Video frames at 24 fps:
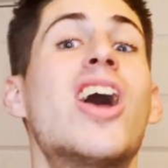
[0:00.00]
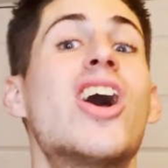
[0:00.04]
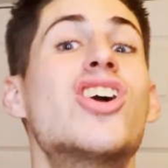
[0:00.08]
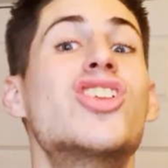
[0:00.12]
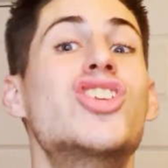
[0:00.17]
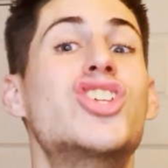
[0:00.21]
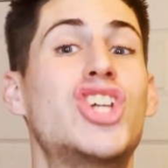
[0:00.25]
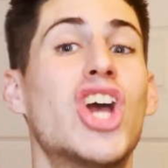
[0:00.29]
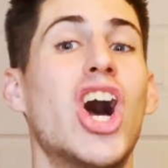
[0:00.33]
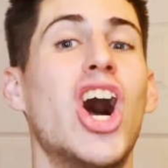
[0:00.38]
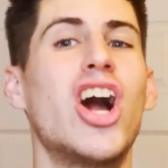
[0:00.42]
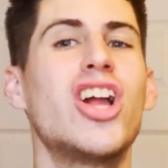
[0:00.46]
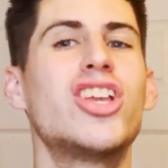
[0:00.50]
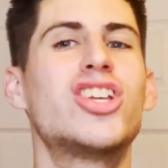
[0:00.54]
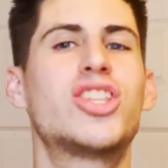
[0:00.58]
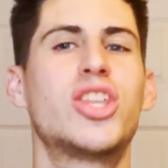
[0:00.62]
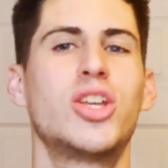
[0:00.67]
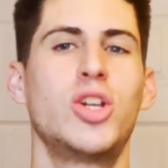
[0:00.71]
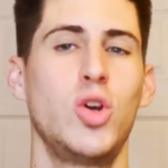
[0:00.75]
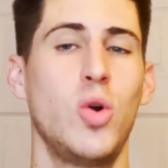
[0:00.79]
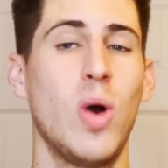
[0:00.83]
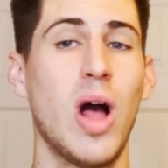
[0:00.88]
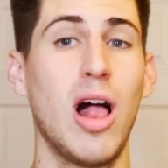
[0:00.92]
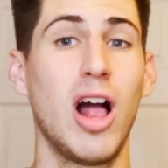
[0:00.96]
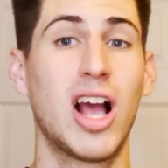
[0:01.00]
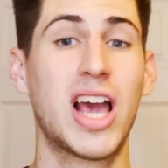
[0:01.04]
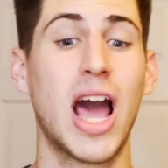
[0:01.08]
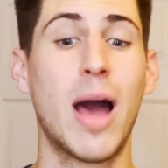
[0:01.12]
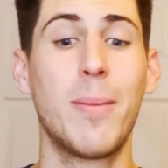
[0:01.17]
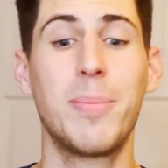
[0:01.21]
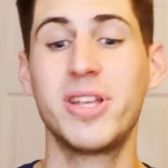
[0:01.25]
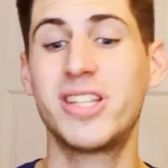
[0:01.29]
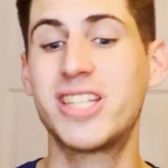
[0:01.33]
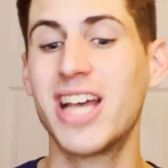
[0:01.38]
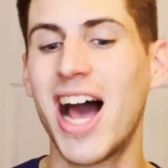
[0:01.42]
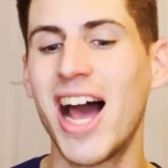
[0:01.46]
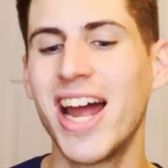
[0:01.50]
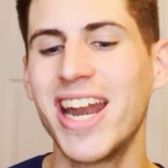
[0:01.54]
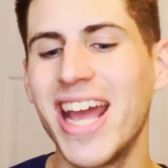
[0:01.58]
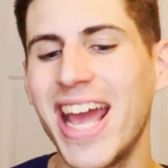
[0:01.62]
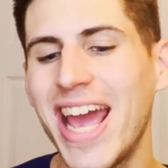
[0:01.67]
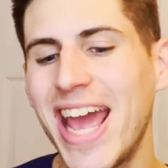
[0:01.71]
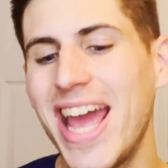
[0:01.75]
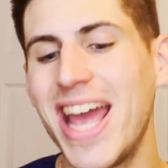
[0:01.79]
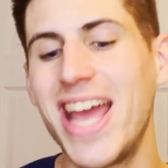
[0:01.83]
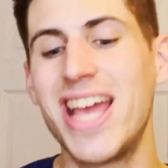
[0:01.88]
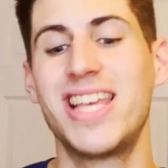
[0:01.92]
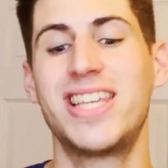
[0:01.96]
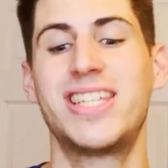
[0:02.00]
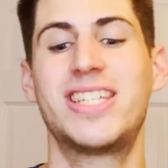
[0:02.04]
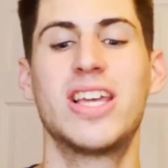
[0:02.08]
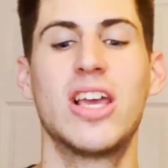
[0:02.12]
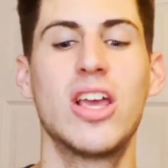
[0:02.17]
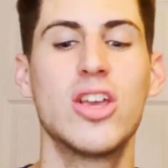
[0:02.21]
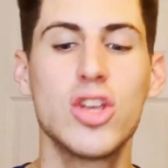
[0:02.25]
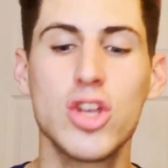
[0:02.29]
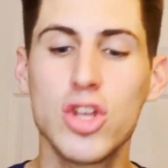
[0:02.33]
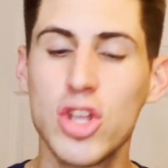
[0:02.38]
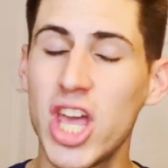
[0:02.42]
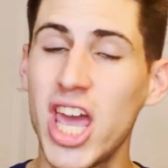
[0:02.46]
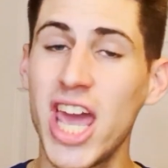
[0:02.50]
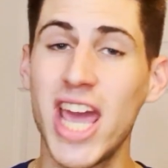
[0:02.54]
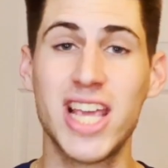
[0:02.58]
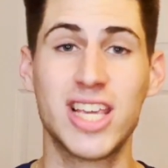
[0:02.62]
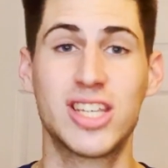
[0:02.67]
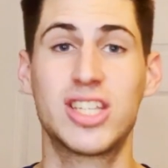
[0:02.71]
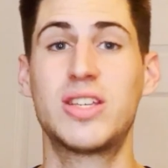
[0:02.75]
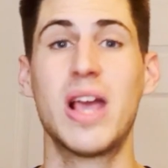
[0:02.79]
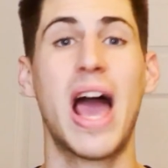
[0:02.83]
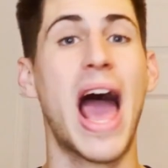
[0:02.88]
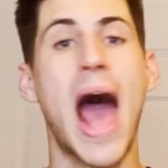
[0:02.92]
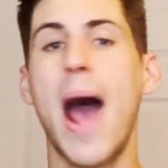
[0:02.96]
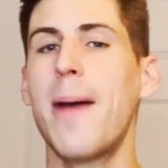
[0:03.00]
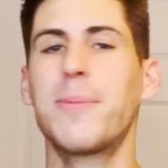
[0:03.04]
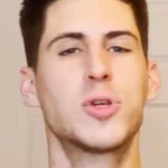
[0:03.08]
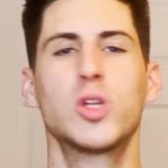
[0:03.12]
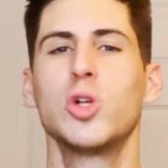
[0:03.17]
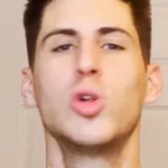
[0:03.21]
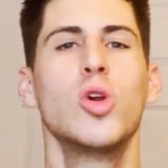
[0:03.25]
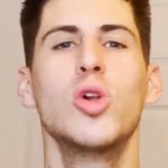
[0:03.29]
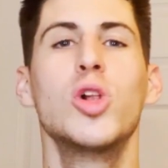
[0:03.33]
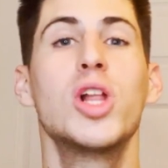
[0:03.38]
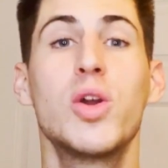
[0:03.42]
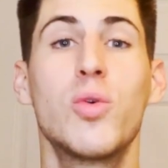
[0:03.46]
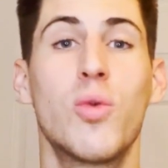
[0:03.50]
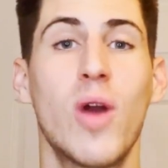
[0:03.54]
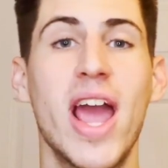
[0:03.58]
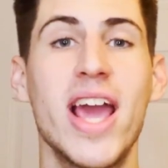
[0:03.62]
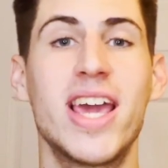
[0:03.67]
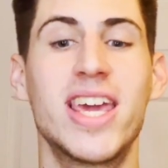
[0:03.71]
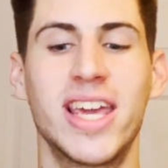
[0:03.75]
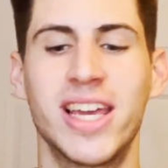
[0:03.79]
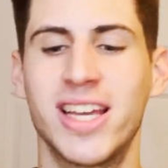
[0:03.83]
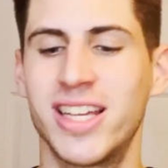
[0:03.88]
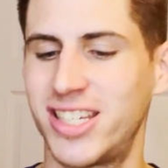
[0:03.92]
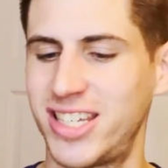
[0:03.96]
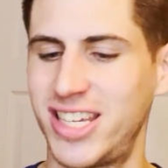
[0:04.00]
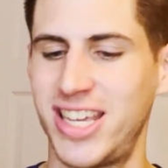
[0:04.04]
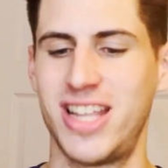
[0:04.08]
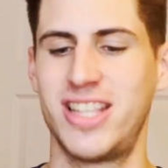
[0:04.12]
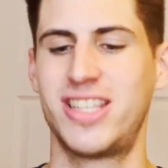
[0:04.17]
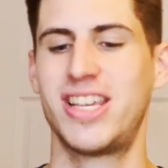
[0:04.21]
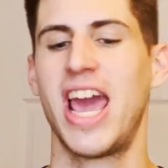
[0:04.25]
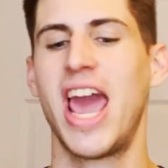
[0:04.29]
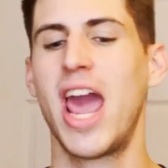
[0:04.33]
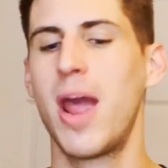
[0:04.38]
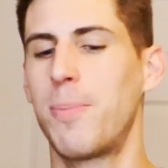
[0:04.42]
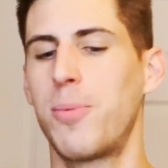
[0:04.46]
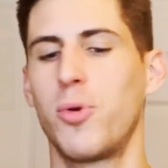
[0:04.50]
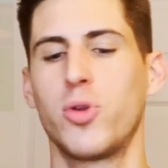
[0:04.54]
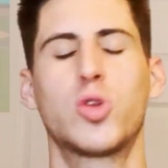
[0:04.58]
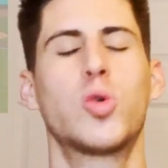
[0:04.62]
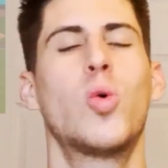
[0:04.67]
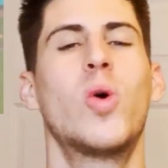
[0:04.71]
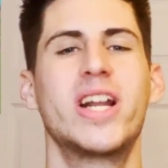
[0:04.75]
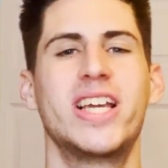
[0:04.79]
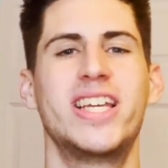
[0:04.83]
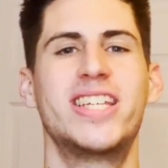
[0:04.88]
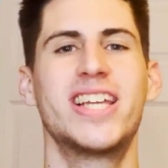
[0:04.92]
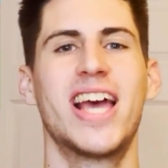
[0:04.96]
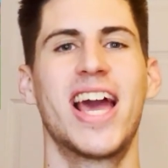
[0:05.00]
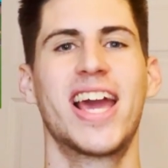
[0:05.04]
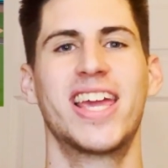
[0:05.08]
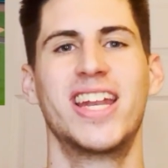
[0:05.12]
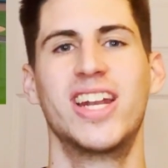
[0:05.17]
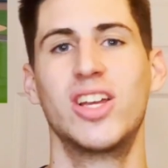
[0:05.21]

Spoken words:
Judge, the new El Capitan, is absolutely raking since April 22nd.